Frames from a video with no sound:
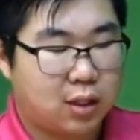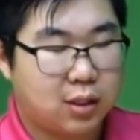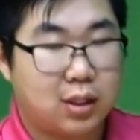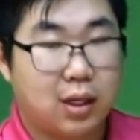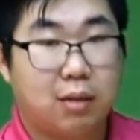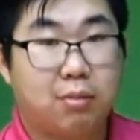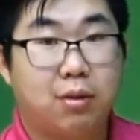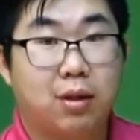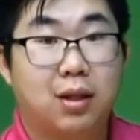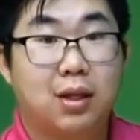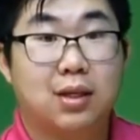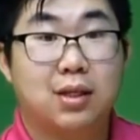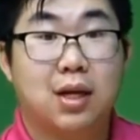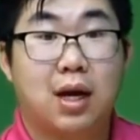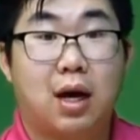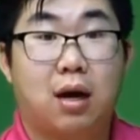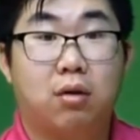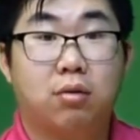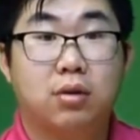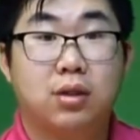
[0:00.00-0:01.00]
Same with this
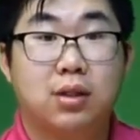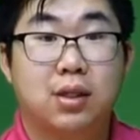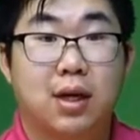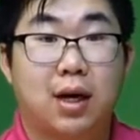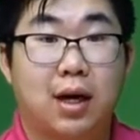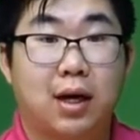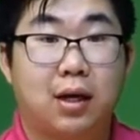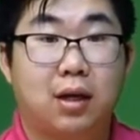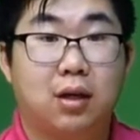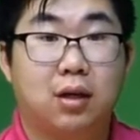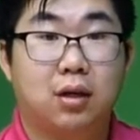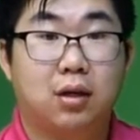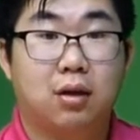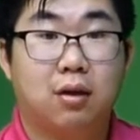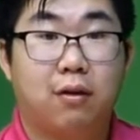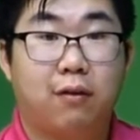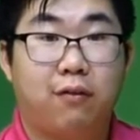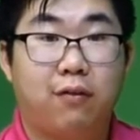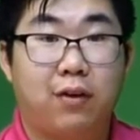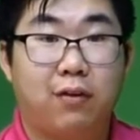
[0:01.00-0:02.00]
outside
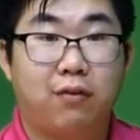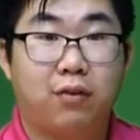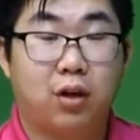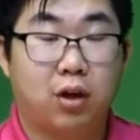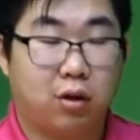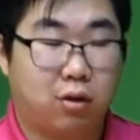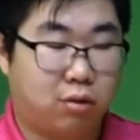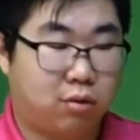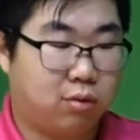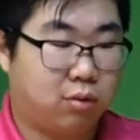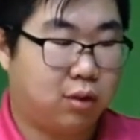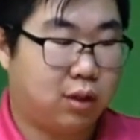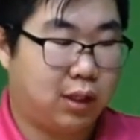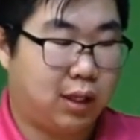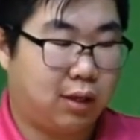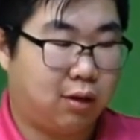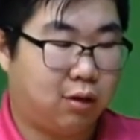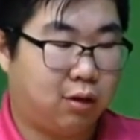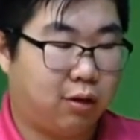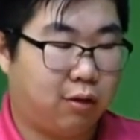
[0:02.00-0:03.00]
fifth toe
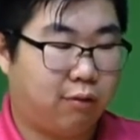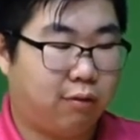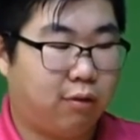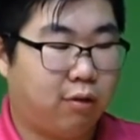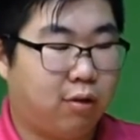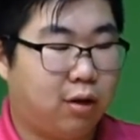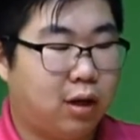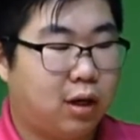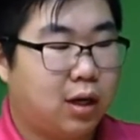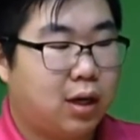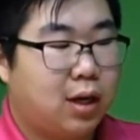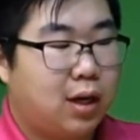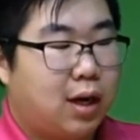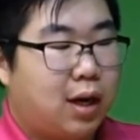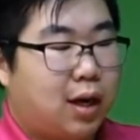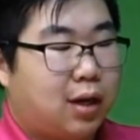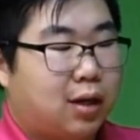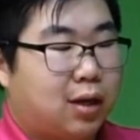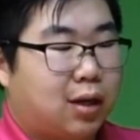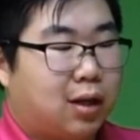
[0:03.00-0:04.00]
down to the floor,
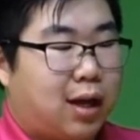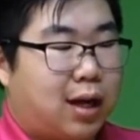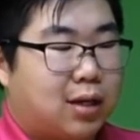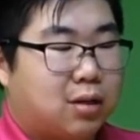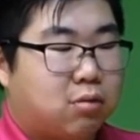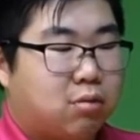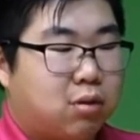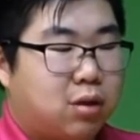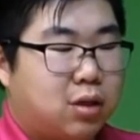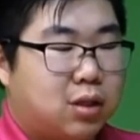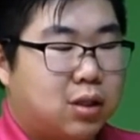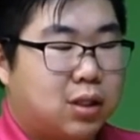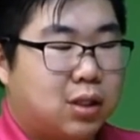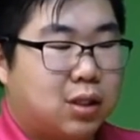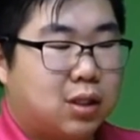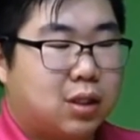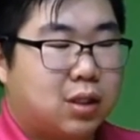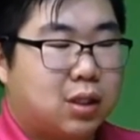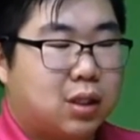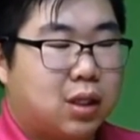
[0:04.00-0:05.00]
and the last one is
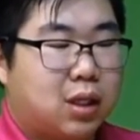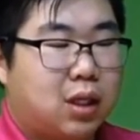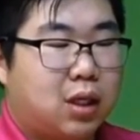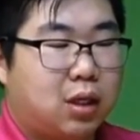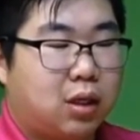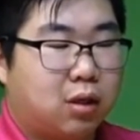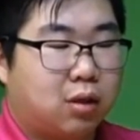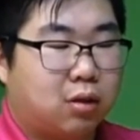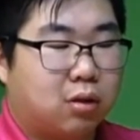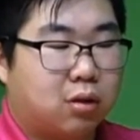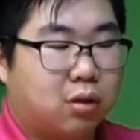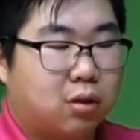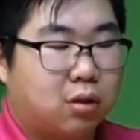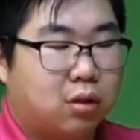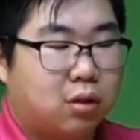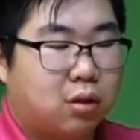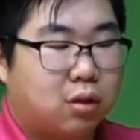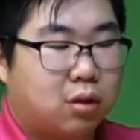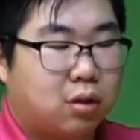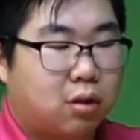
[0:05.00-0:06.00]
this heel,
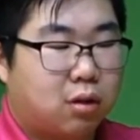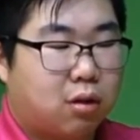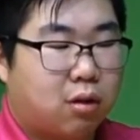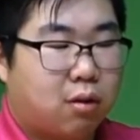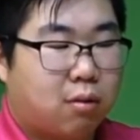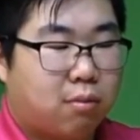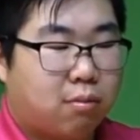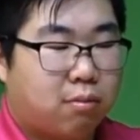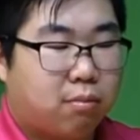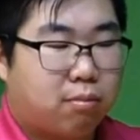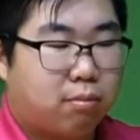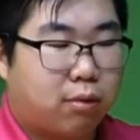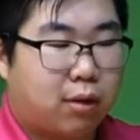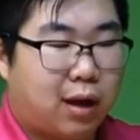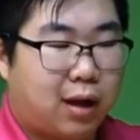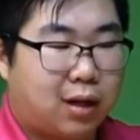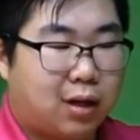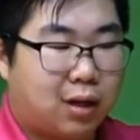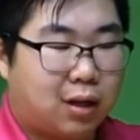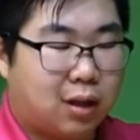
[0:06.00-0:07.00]

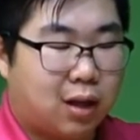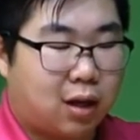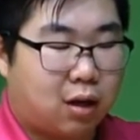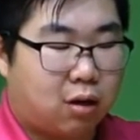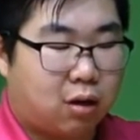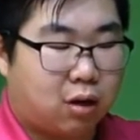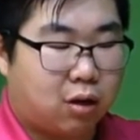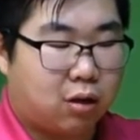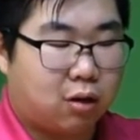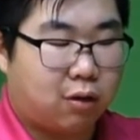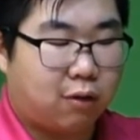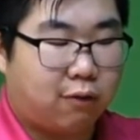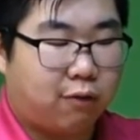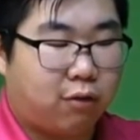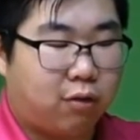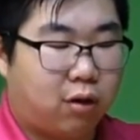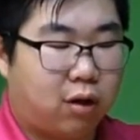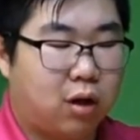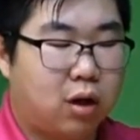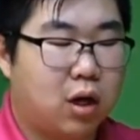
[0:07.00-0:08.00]
planting that onto the
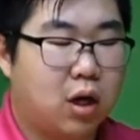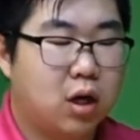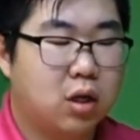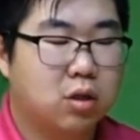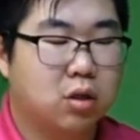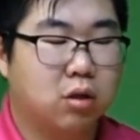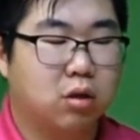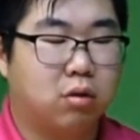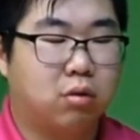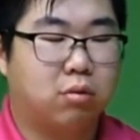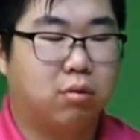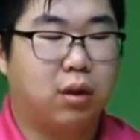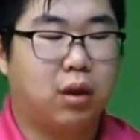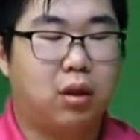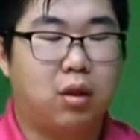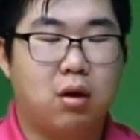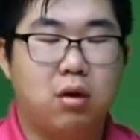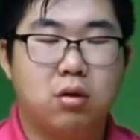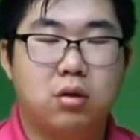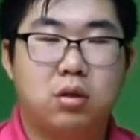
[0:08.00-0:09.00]
floor. So
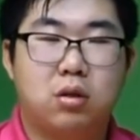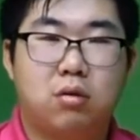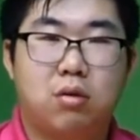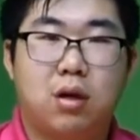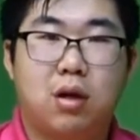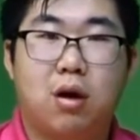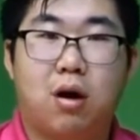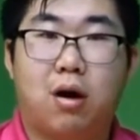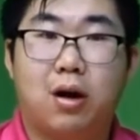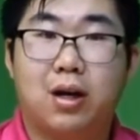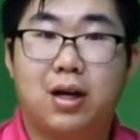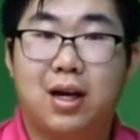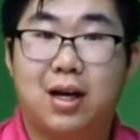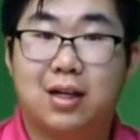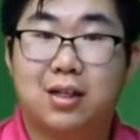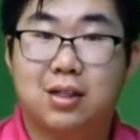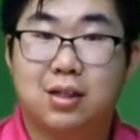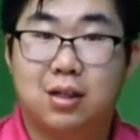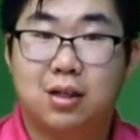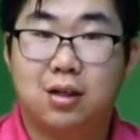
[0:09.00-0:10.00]
with those three
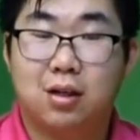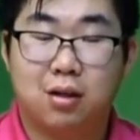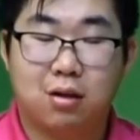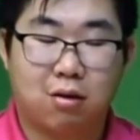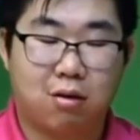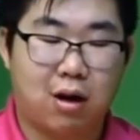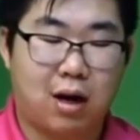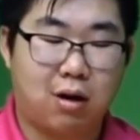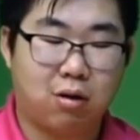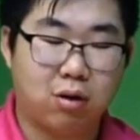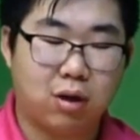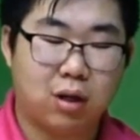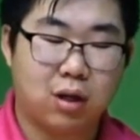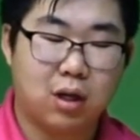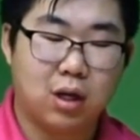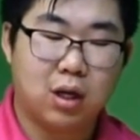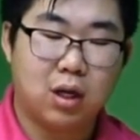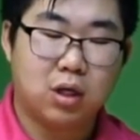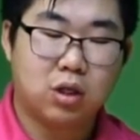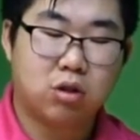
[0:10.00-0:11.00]
contacts into the ground,
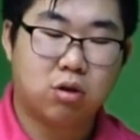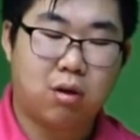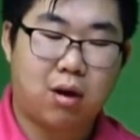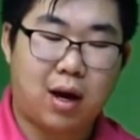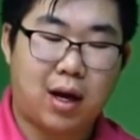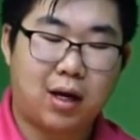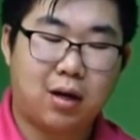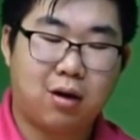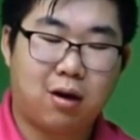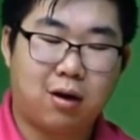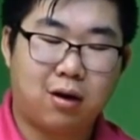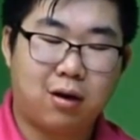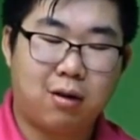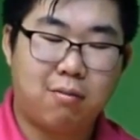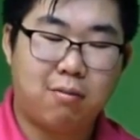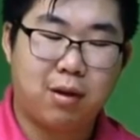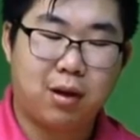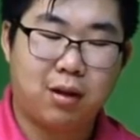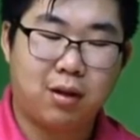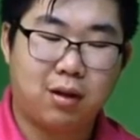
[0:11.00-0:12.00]
trying not to
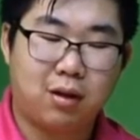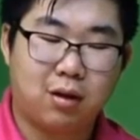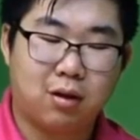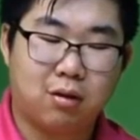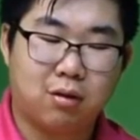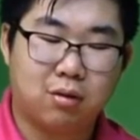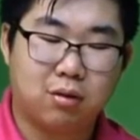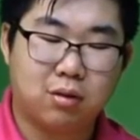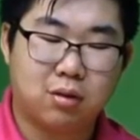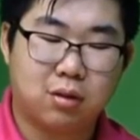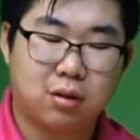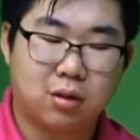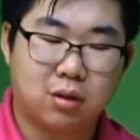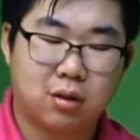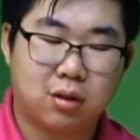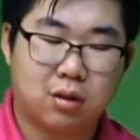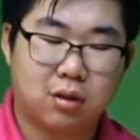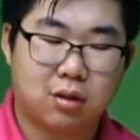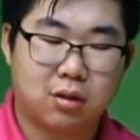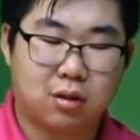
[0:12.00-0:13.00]
bend the toes,
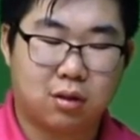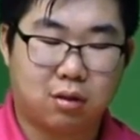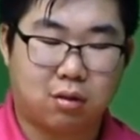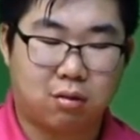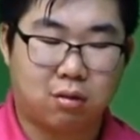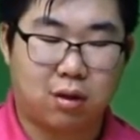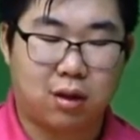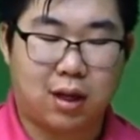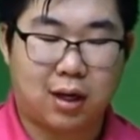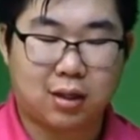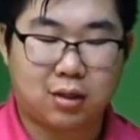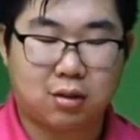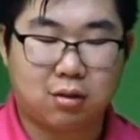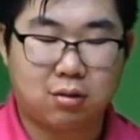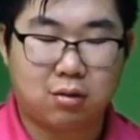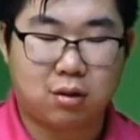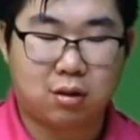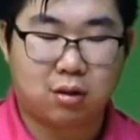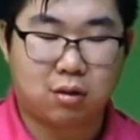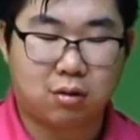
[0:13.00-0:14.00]
so relax
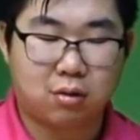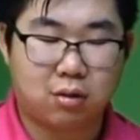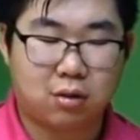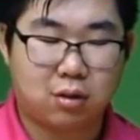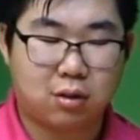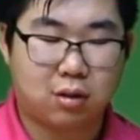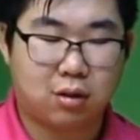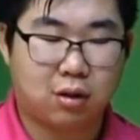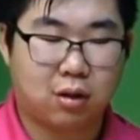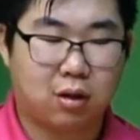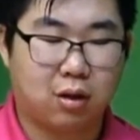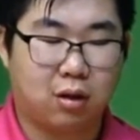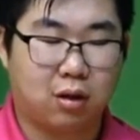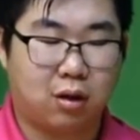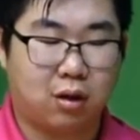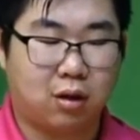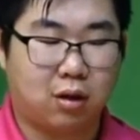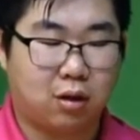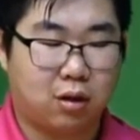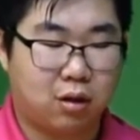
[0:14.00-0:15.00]
those toes,
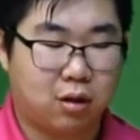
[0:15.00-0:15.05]
good.